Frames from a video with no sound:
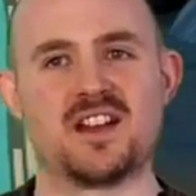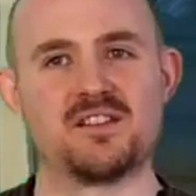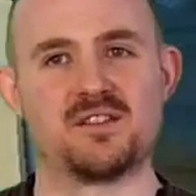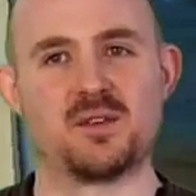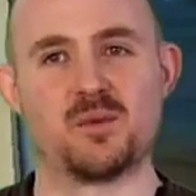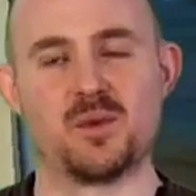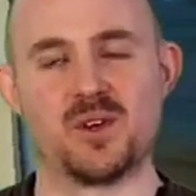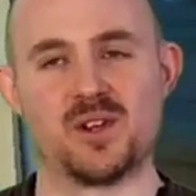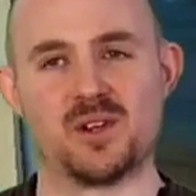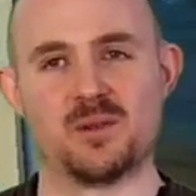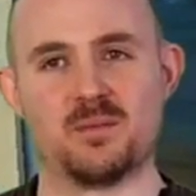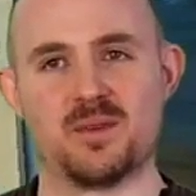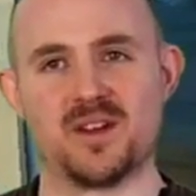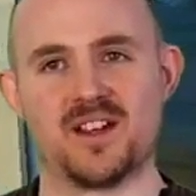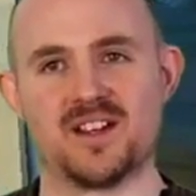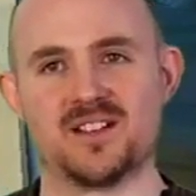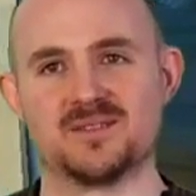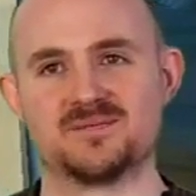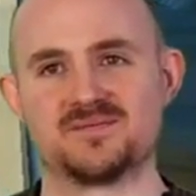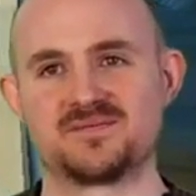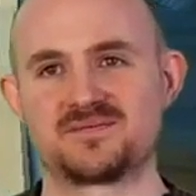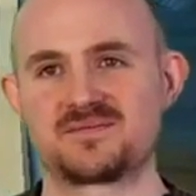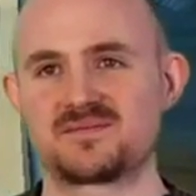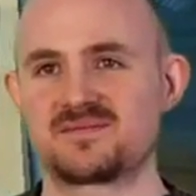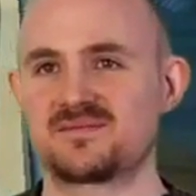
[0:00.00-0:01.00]
you never will
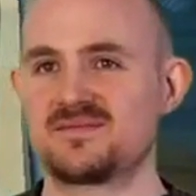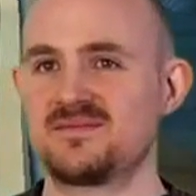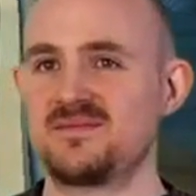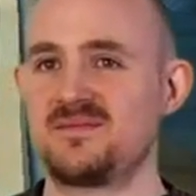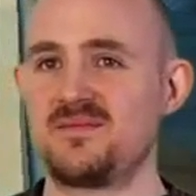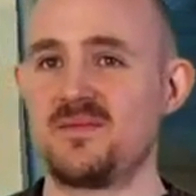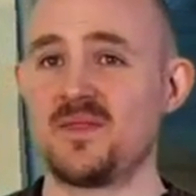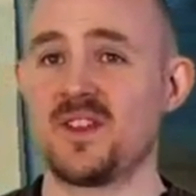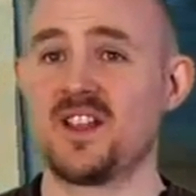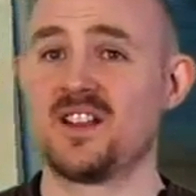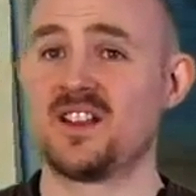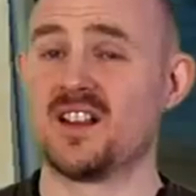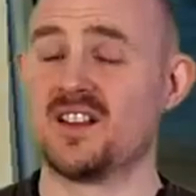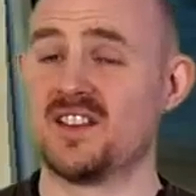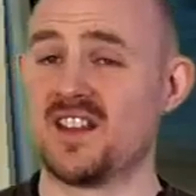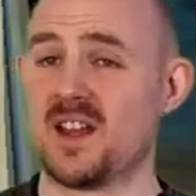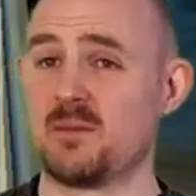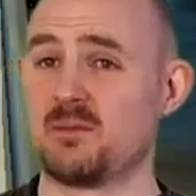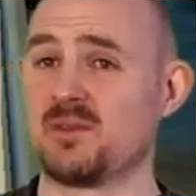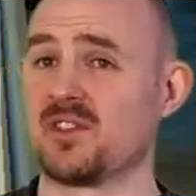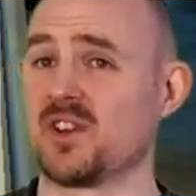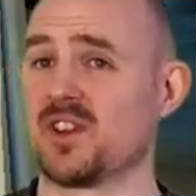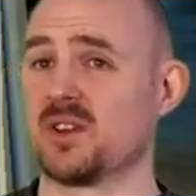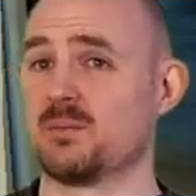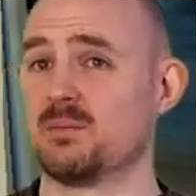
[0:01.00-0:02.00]
be. And then we've